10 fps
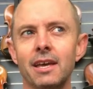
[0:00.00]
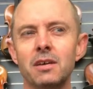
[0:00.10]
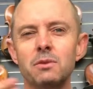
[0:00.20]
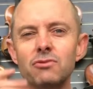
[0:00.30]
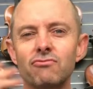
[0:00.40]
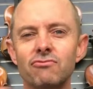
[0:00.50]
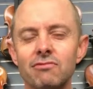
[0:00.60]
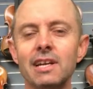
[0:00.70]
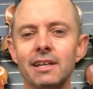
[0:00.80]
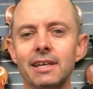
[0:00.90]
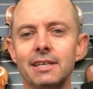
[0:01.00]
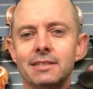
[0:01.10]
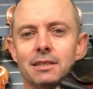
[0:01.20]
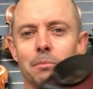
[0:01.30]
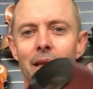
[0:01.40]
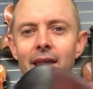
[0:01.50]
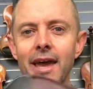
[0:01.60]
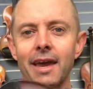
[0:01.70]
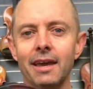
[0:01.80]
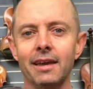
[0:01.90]
It was really easy to play
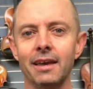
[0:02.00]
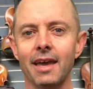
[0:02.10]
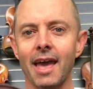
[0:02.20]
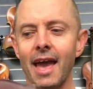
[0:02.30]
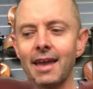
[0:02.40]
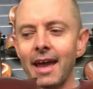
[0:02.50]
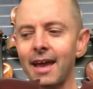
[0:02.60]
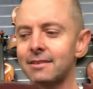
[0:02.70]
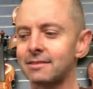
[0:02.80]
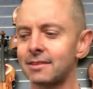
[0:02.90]
and has